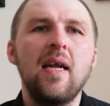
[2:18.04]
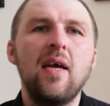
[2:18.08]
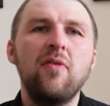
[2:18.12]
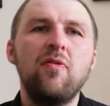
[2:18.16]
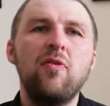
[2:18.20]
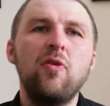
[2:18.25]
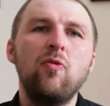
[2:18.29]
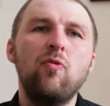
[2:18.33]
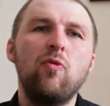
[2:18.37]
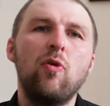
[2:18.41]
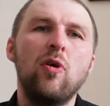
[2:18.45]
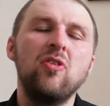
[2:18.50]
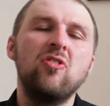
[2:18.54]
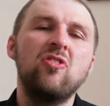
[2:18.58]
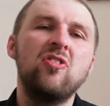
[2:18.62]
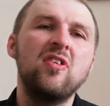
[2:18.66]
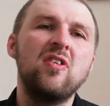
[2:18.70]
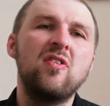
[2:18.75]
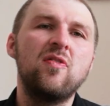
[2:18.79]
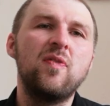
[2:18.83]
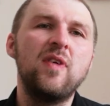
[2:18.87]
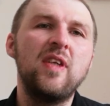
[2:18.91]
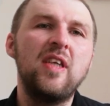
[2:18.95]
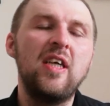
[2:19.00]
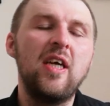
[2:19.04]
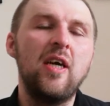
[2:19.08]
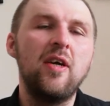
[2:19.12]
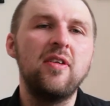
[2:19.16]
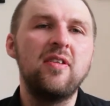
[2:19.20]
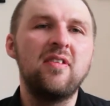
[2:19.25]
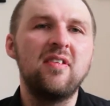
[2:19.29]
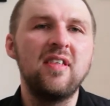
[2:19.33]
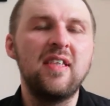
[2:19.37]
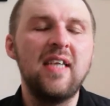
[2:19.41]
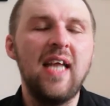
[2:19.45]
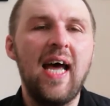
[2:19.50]
Now, if you've watched this
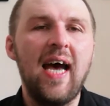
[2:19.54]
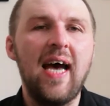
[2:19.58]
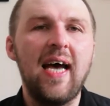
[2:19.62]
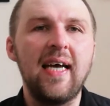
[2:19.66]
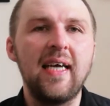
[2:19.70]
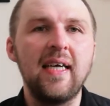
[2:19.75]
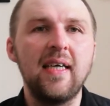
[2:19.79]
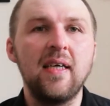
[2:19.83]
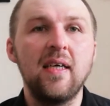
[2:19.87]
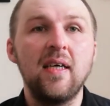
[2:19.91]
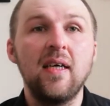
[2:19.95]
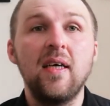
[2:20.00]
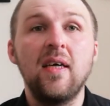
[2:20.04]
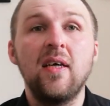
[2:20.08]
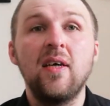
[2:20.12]
video today,